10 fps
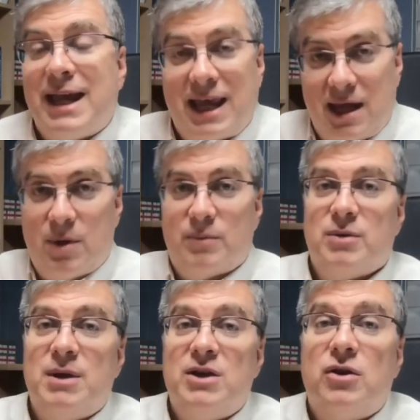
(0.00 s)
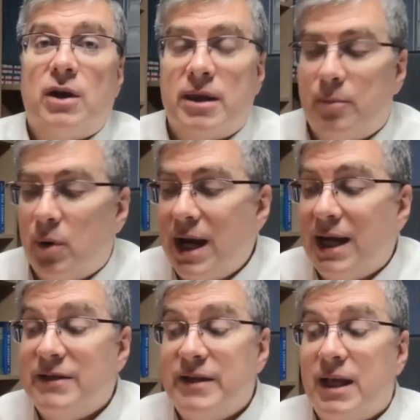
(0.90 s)
came up to me during the break
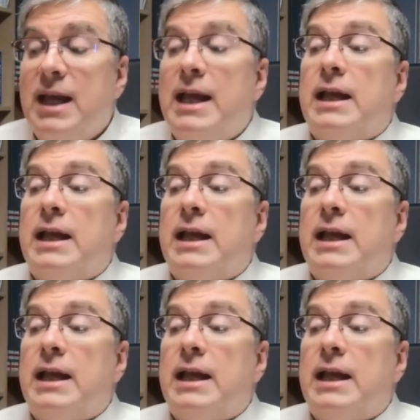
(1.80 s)
and said,